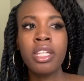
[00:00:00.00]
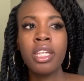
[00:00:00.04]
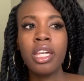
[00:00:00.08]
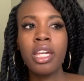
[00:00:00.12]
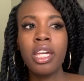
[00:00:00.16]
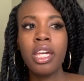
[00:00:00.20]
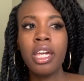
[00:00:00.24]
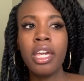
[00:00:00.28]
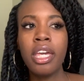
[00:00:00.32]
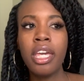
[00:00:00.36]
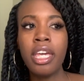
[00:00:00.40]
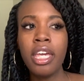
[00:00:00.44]

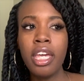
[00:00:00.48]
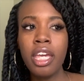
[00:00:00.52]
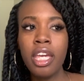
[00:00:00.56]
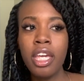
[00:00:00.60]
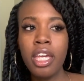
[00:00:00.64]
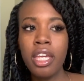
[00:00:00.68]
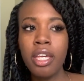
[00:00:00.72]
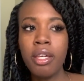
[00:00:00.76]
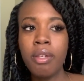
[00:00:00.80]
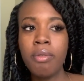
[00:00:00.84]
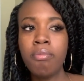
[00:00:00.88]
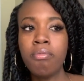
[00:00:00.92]

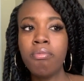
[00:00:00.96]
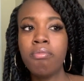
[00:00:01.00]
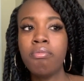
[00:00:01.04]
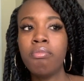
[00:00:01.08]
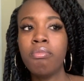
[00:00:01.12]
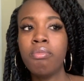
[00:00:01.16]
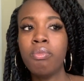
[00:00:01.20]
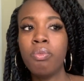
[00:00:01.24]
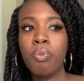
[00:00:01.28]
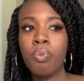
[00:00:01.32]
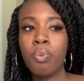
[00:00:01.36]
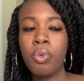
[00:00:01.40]
he
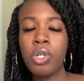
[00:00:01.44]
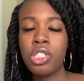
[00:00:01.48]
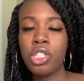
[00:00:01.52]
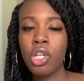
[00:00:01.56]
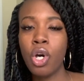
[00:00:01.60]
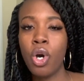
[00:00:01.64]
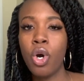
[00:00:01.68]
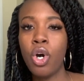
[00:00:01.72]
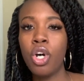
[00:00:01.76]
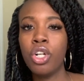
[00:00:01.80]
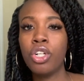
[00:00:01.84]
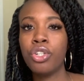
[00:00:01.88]
was
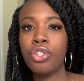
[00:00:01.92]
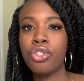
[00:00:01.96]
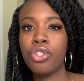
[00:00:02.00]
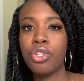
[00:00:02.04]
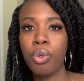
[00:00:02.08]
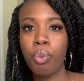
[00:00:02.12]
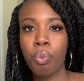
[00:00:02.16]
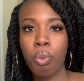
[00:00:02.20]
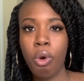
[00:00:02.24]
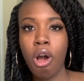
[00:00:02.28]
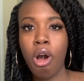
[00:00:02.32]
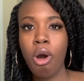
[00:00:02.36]
on
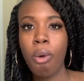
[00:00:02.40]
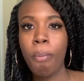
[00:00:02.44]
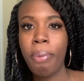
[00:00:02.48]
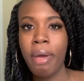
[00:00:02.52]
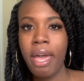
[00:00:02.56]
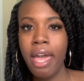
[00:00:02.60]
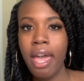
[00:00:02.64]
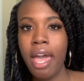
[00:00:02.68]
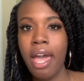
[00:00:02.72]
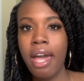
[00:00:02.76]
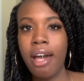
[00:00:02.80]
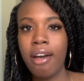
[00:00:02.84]
the wrong
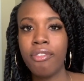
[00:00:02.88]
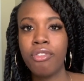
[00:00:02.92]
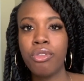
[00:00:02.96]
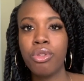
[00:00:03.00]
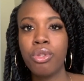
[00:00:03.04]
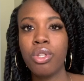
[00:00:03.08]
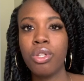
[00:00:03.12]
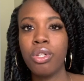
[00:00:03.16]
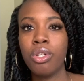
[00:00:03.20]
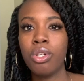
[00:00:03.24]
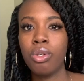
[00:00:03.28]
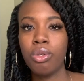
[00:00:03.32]
path
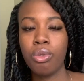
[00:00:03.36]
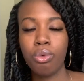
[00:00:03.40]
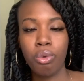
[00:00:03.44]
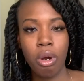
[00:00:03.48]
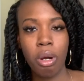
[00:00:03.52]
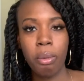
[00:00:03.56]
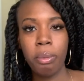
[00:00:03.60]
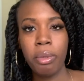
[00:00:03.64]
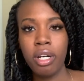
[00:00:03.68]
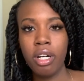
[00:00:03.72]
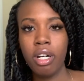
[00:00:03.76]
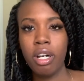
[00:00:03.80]

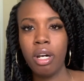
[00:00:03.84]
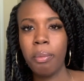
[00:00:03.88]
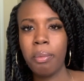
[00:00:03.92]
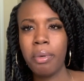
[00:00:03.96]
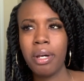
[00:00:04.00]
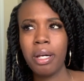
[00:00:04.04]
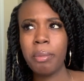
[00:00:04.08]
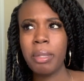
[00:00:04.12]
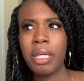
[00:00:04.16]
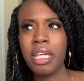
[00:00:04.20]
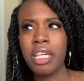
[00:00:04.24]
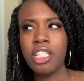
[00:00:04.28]
growing up.
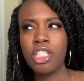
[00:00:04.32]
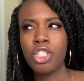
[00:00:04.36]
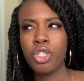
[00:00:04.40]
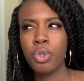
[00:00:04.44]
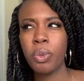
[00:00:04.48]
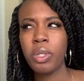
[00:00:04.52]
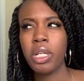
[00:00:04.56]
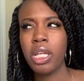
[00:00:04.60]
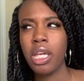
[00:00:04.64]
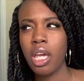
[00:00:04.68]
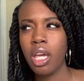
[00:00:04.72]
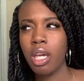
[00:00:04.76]
I mean, he's
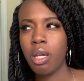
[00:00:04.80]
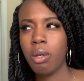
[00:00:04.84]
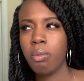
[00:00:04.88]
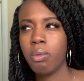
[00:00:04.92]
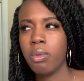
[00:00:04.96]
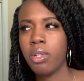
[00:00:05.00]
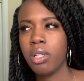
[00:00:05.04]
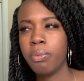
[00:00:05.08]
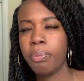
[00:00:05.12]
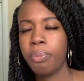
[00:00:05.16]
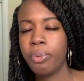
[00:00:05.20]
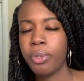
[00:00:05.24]
28.
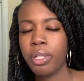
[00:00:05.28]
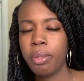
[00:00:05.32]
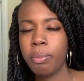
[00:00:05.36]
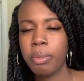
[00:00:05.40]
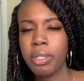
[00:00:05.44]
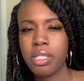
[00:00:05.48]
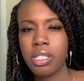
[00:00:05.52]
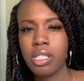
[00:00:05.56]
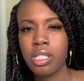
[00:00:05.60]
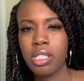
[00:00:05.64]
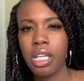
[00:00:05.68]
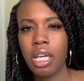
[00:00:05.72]
We're pretty
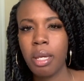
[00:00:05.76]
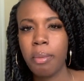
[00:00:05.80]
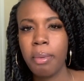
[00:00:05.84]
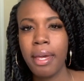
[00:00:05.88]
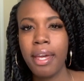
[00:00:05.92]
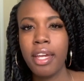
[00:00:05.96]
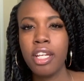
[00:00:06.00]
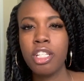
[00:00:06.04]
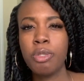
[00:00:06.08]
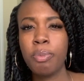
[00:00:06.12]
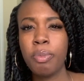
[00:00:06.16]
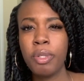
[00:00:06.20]
much the same
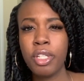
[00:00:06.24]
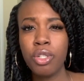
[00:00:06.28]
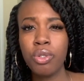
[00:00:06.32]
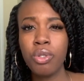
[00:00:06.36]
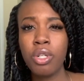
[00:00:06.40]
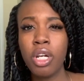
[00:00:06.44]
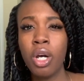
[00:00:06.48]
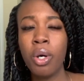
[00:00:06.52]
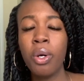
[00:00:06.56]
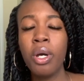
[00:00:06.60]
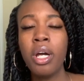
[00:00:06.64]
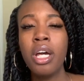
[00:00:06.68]
age, but you
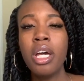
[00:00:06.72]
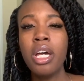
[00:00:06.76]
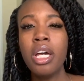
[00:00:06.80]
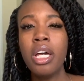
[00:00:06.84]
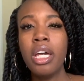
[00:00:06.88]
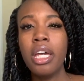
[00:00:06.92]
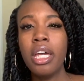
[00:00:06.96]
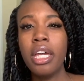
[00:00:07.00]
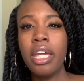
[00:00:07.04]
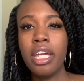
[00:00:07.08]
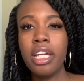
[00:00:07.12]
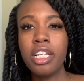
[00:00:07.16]
know,
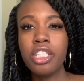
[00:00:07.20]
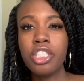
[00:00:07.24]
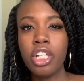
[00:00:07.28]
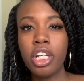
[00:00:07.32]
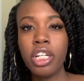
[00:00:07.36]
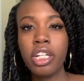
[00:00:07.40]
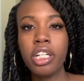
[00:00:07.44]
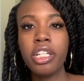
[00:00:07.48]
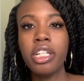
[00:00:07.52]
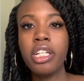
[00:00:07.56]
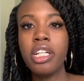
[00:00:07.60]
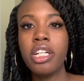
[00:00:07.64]
in his
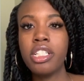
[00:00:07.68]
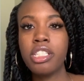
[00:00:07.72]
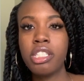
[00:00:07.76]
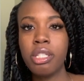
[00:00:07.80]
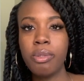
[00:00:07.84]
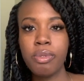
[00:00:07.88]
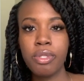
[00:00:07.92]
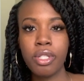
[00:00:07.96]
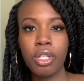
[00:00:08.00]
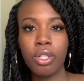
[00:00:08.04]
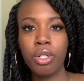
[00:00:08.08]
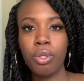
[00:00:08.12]
younger years, he
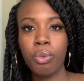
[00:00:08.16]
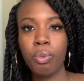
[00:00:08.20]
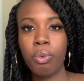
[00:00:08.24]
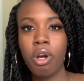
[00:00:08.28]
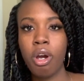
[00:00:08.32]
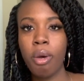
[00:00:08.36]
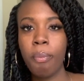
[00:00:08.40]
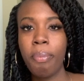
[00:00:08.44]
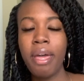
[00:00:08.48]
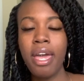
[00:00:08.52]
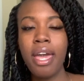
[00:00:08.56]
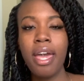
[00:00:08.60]
was on the
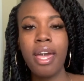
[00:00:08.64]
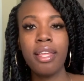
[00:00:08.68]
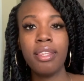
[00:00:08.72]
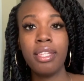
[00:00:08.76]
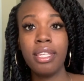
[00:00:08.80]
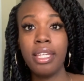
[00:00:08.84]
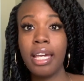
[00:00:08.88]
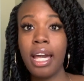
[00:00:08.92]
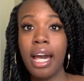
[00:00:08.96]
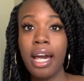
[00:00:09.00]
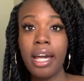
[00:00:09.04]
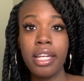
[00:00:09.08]
wrong path.
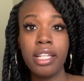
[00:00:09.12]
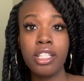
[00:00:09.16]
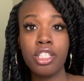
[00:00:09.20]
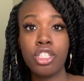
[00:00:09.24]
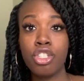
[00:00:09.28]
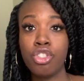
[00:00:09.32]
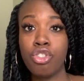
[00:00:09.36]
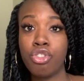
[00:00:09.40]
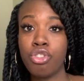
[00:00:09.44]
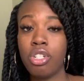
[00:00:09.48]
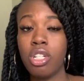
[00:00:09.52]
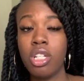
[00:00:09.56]
He got
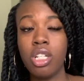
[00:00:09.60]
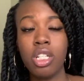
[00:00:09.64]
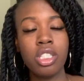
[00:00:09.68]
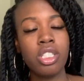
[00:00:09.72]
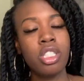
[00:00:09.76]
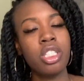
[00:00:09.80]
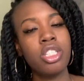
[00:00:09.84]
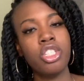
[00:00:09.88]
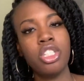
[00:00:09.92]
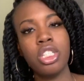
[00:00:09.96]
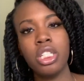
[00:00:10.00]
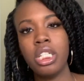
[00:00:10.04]
into
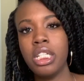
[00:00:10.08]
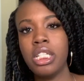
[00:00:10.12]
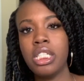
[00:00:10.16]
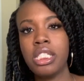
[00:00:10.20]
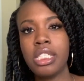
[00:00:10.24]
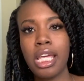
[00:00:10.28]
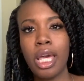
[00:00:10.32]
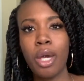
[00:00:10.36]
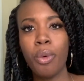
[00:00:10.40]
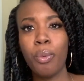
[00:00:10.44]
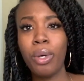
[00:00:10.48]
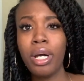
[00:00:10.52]
drugs. She didn't
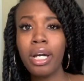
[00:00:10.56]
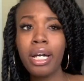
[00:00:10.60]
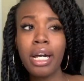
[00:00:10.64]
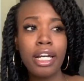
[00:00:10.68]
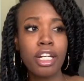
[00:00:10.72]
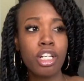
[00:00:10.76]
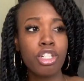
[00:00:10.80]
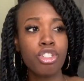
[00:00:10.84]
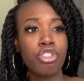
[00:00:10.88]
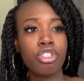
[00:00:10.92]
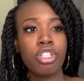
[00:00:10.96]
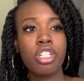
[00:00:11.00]
say what
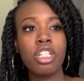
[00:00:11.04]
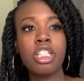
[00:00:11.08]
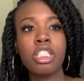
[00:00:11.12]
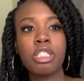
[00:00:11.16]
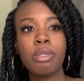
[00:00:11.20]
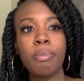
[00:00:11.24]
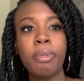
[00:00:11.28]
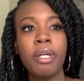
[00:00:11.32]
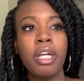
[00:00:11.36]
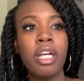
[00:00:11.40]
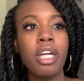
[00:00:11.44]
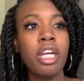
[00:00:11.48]
kind of drugs,
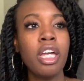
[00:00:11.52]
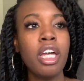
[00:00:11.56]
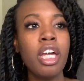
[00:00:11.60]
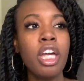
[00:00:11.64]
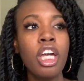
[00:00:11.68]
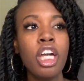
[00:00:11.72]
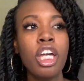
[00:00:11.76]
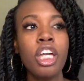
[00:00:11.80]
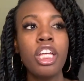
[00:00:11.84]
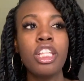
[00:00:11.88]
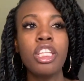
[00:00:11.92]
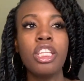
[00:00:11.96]
but
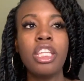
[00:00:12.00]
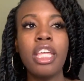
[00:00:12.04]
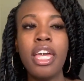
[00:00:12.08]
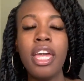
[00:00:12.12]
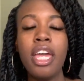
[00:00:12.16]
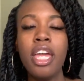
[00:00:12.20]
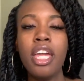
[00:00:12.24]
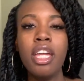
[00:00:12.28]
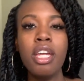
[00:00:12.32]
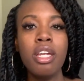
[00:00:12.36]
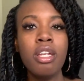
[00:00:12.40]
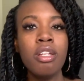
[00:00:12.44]

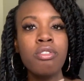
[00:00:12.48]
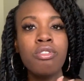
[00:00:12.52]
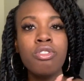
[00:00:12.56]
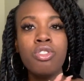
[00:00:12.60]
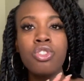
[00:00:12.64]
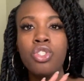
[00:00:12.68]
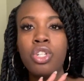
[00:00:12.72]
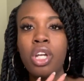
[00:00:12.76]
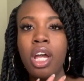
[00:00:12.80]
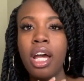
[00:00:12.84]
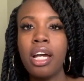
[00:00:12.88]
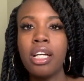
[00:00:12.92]
they
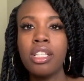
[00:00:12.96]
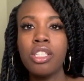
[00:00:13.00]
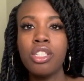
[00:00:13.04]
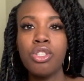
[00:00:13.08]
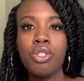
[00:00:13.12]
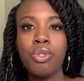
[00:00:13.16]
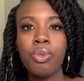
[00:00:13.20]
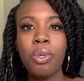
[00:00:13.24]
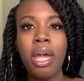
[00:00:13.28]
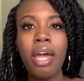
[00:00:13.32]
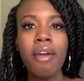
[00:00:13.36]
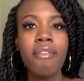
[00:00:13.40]
tried to
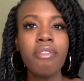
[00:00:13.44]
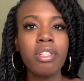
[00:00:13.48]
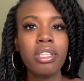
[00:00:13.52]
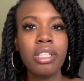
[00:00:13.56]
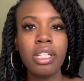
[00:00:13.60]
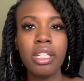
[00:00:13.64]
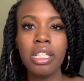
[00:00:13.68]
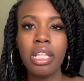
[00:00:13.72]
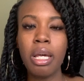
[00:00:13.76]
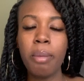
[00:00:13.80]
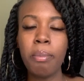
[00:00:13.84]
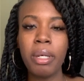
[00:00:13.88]
do
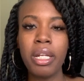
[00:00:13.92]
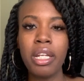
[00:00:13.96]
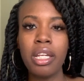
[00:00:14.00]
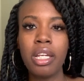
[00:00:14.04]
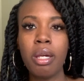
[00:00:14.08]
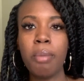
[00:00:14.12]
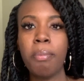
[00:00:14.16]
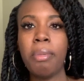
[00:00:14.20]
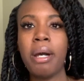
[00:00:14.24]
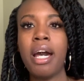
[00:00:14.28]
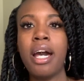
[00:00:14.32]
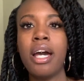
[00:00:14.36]
everything that money
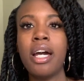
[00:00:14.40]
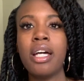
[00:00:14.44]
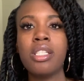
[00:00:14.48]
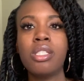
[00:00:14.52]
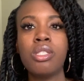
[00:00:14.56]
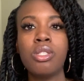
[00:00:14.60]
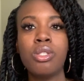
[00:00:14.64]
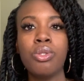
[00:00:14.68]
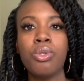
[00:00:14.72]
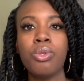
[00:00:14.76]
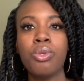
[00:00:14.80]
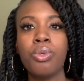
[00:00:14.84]
could buy
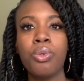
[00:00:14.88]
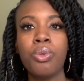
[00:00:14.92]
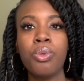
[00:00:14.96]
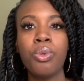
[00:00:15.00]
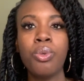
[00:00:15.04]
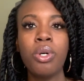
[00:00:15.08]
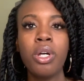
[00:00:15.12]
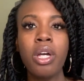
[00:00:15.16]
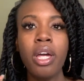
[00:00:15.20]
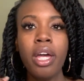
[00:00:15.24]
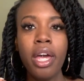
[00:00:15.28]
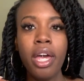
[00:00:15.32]

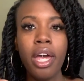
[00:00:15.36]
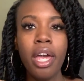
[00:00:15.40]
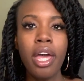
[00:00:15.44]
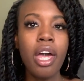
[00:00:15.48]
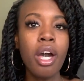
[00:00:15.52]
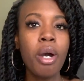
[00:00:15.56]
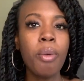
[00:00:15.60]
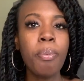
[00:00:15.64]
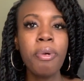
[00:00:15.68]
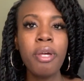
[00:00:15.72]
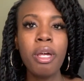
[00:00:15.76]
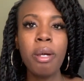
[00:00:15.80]
to
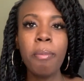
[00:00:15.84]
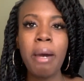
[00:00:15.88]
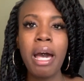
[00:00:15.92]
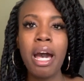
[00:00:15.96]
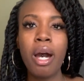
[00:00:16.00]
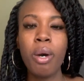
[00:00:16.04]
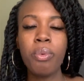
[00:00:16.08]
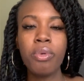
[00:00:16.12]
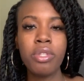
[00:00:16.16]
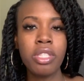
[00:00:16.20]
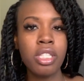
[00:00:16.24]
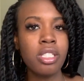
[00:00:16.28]
help him
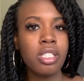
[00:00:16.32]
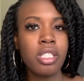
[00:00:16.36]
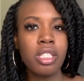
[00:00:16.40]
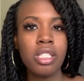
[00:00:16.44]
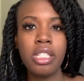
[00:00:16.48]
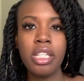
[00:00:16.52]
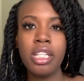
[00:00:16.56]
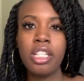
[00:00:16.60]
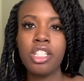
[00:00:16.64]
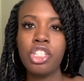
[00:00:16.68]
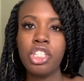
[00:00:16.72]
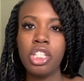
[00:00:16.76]
out with his
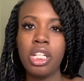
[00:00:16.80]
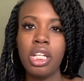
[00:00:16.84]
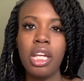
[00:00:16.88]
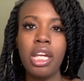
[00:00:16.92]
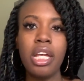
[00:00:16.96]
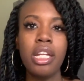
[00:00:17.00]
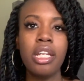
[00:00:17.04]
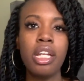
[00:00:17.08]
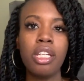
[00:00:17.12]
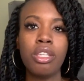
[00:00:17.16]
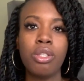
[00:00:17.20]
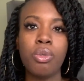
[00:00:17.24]
addiction
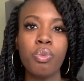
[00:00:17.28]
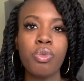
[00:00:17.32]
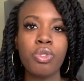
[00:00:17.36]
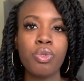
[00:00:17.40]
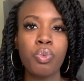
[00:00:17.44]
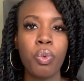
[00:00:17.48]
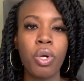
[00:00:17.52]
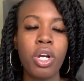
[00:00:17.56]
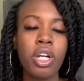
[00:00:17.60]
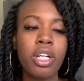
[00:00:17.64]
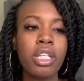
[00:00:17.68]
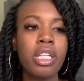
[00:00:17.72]
and nothing was
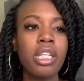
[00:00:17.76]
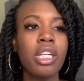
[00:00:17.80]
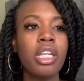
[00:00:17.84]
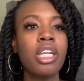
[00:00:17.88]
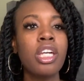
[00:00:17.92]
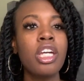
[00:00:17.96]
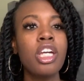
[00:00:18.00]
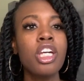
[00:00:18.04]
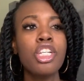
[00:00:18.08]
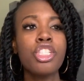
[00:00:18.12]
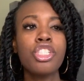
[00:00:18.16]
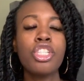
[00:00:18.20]

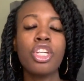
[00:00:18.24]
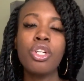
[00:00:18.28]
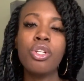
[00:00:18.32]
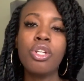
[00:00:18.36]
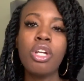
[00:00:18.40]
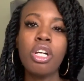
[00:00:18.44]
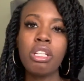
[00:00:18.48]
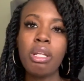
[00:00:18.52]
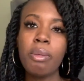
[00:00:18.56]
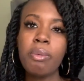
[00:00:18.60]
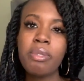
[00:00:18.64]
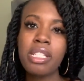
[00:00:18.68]
working. So, you
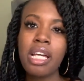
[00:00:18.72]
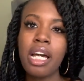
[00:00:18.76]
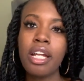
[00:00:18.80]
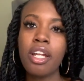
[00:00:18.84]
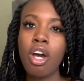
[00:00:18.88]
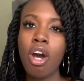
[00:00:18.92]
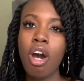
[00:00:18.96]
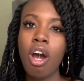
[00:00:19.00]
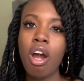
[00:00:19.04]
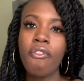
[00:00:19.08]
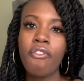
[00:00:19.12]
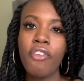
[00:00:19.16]
know, that was kind
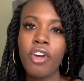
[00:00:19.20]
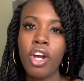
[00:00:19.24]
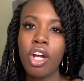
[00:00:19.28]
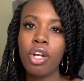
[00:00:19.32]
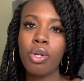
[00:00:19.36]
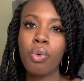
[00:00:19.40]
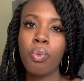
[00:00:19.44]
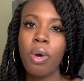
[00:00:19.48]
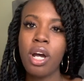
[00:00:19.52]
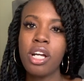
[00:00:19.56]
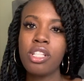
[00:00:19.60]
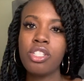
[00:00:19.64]
of hard for her
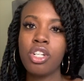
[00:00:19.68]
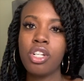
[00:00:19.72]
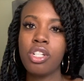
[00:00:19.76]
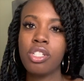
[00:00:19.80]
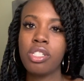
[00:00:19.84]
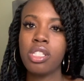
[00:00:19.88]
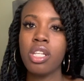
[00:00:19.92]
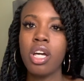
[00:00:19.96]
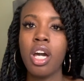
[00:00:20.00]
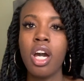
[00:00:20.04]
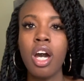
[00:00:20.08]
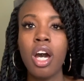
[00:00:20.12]
to watch her
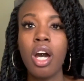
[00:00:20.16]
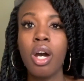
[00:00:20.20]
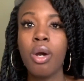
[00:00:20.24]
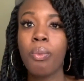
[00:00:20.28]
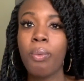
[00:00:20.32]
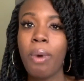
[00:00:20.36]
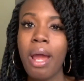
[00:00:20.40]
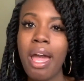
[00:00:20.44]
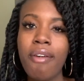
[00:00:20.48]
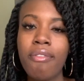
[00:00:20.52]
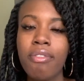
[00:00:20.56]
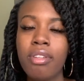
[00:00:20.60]
son
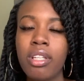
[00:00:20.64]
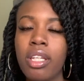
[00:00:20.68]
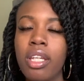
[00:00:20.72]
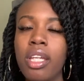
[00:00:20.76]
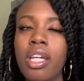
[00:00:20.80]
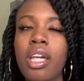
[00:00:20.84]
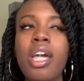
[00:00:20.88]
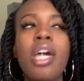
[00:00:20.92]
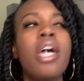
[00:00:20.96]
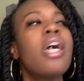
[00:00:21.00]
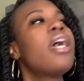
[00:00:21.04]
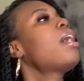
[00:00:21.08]
unraveling.
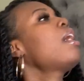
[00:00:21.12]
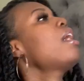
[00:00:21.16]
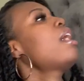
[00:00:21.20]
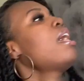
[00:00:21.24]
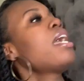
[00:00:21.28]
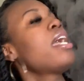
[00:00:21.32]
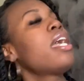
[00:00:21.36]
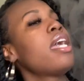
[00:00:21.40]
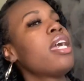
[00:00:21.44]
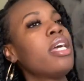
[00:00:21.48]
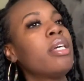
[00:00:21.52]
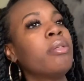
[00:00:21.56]

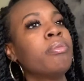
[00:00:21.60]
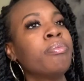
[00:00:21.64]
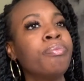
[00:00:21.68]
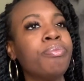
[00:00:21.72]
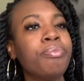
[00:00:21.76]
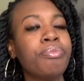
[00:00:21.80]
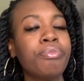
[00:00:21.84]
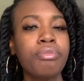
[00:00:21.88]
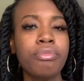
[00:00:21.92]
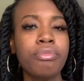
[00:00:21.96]
And